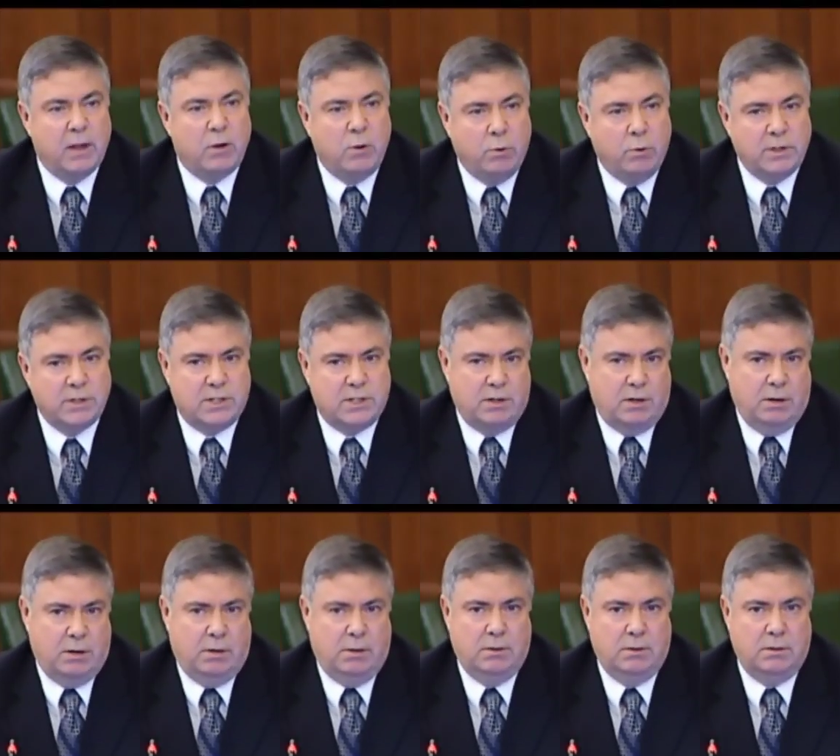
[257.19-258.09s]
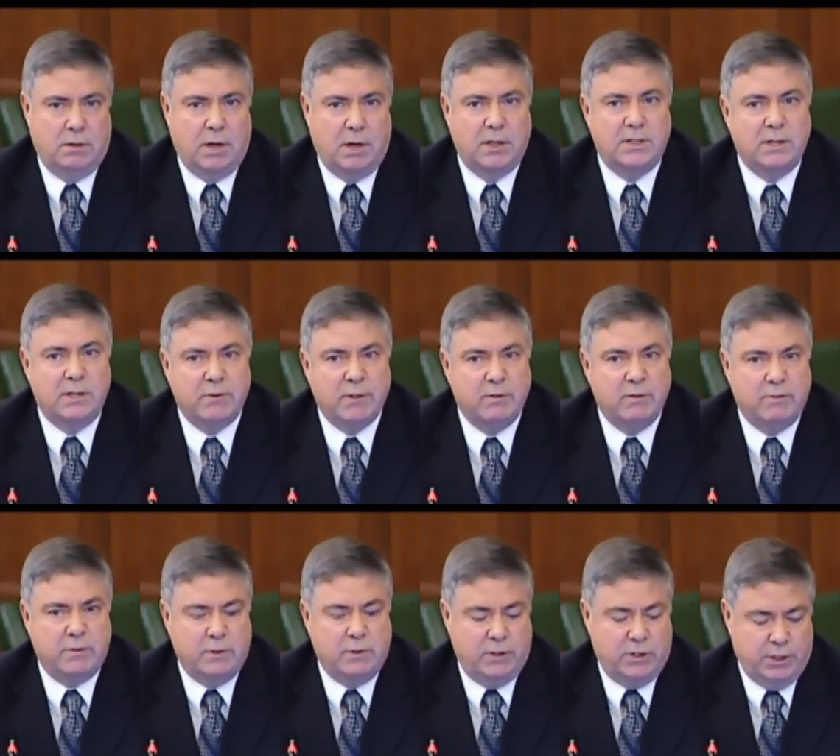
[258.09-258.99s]
the court saw a
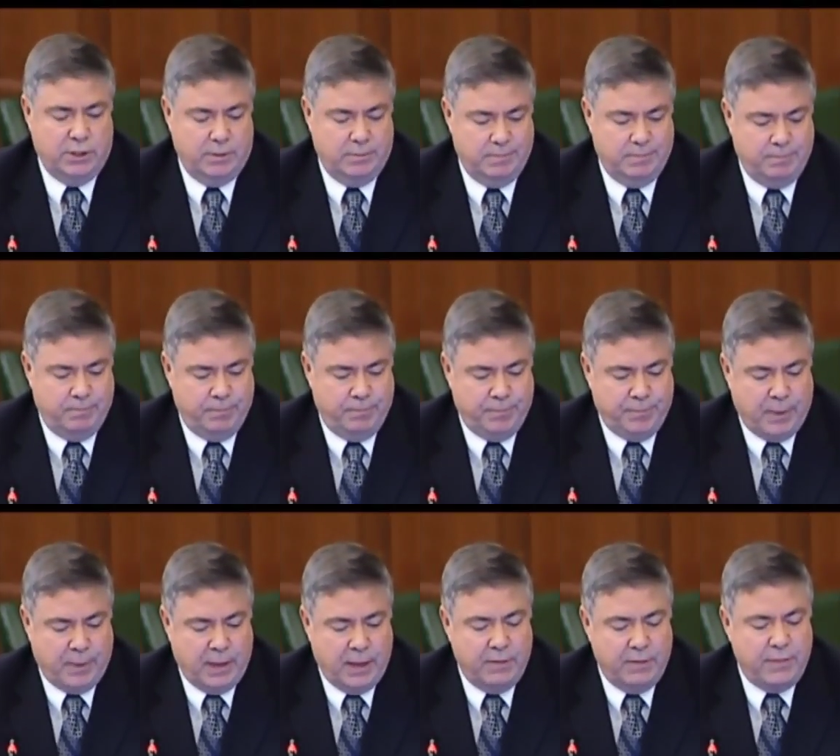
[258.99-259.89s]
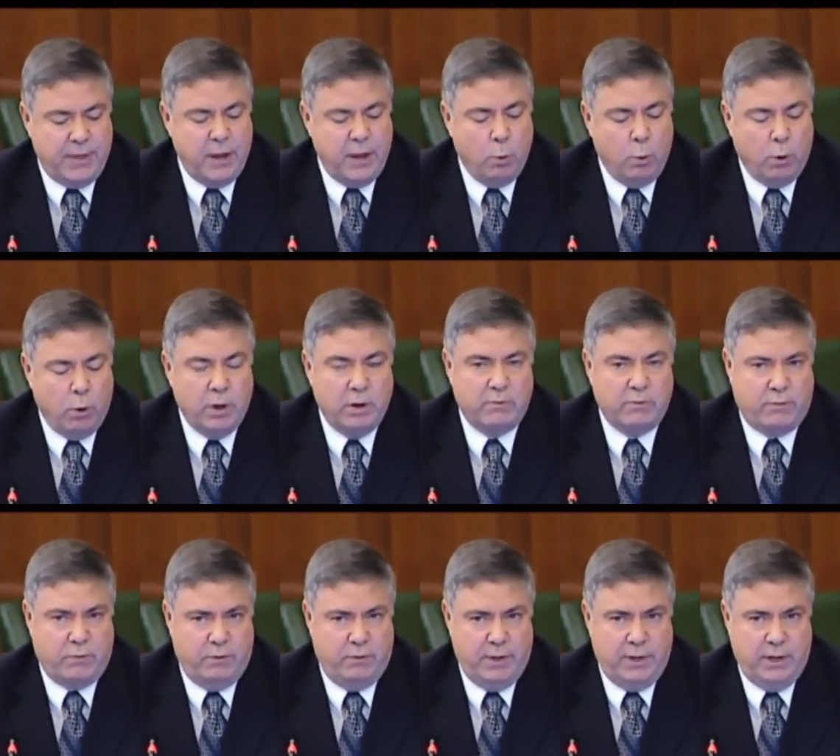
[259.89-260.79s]
different version. They awarded
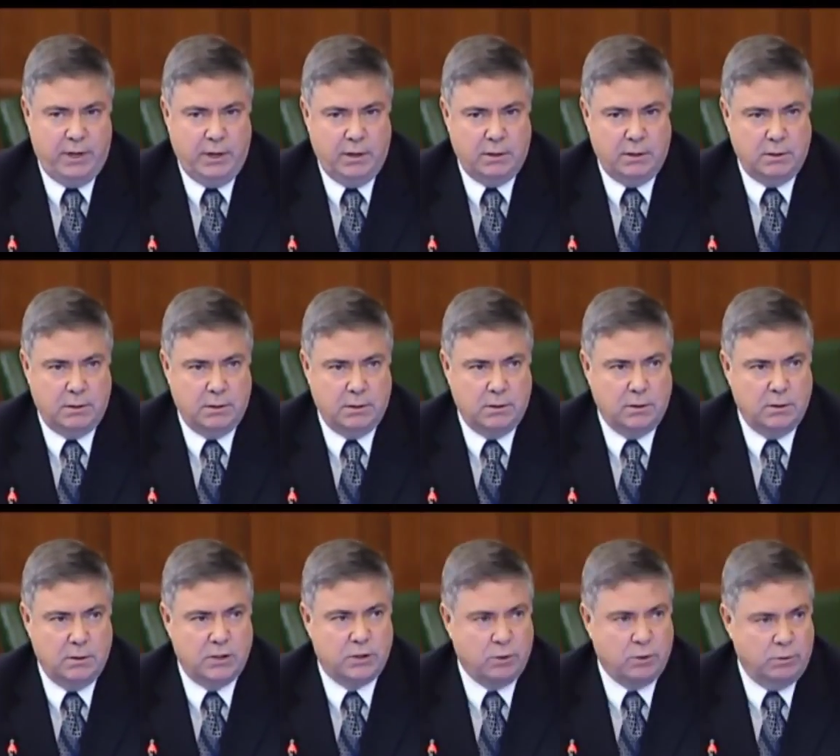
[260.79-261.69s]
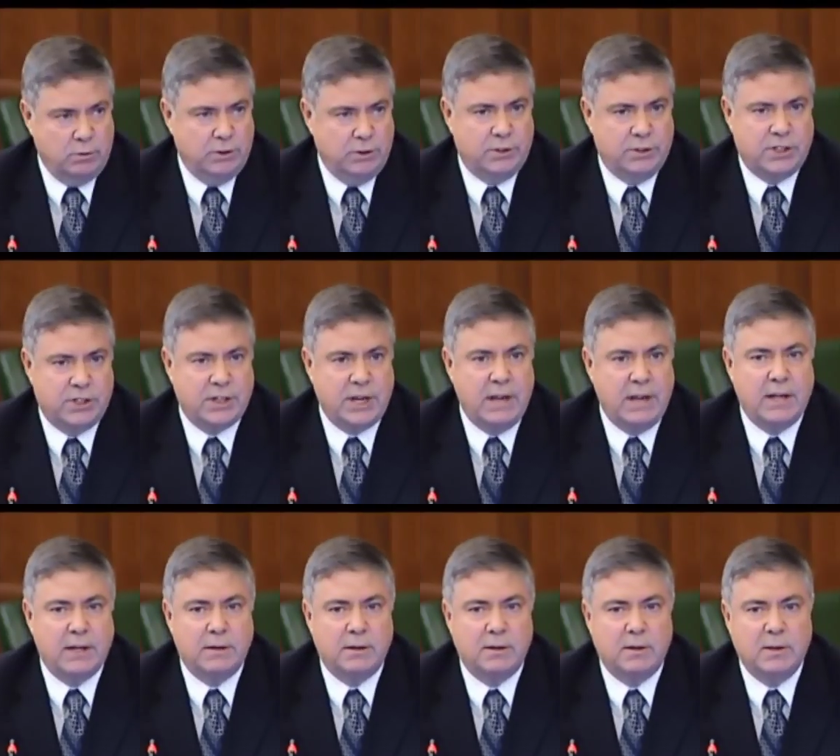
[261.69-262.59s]
for the soldiers, saying
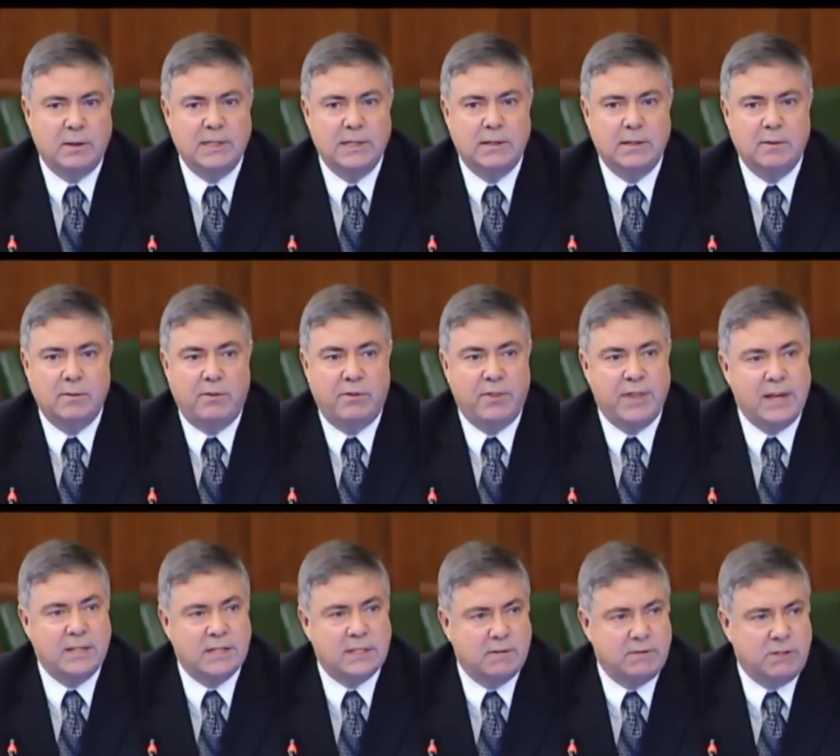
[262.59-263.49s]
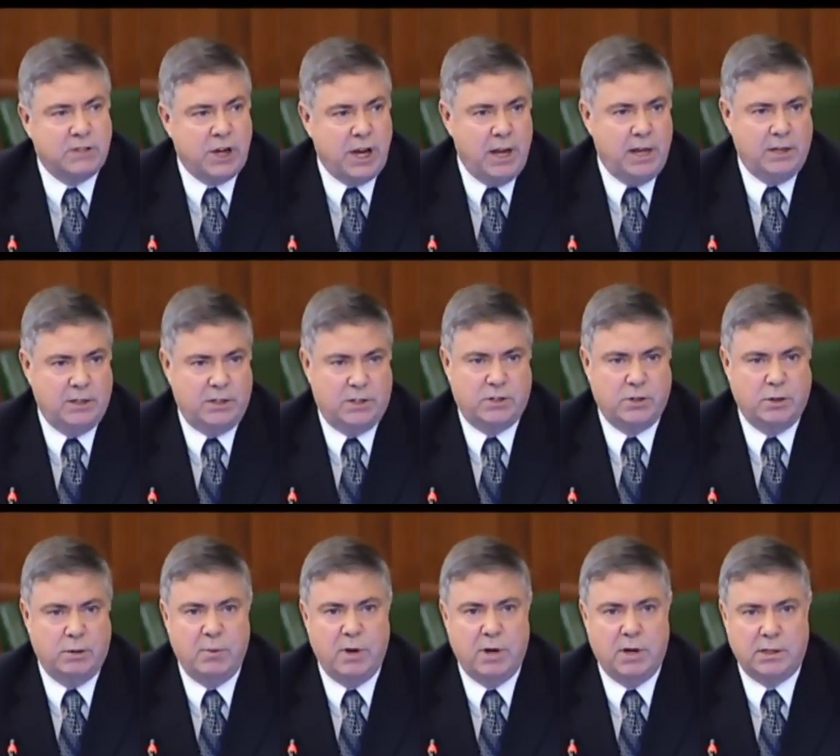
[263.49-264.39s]
that things have changed
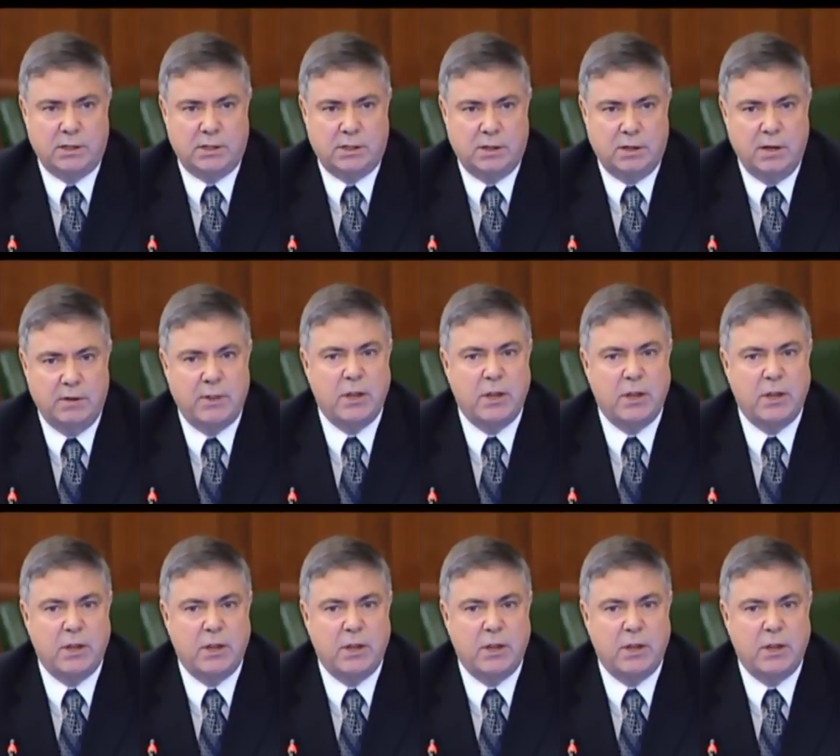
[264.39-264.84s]
so much